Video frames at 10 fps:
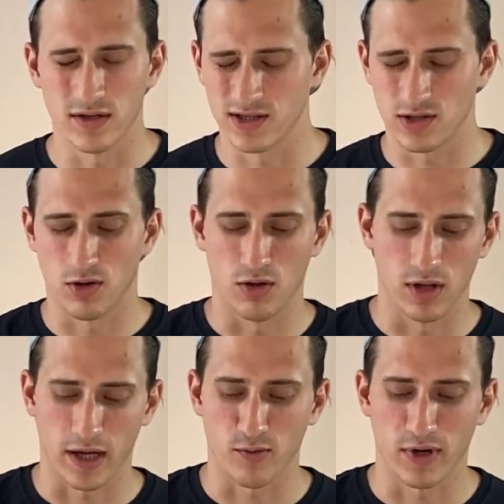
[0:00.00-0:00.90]
this whole
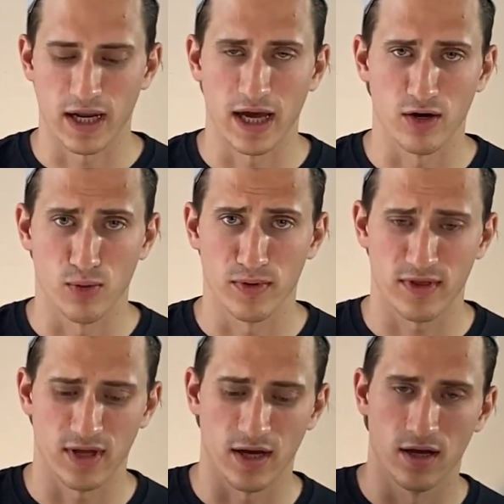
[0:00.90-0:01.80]
like one hand open
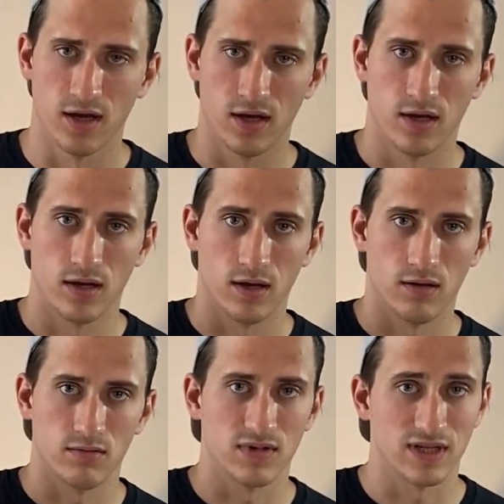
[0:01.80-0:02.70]
thing,
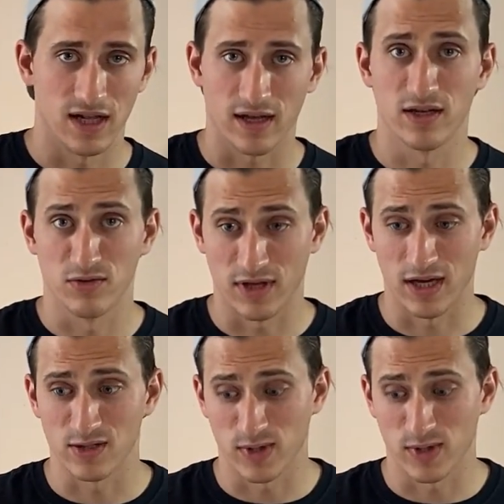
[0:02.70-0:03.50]
the Dell can do that as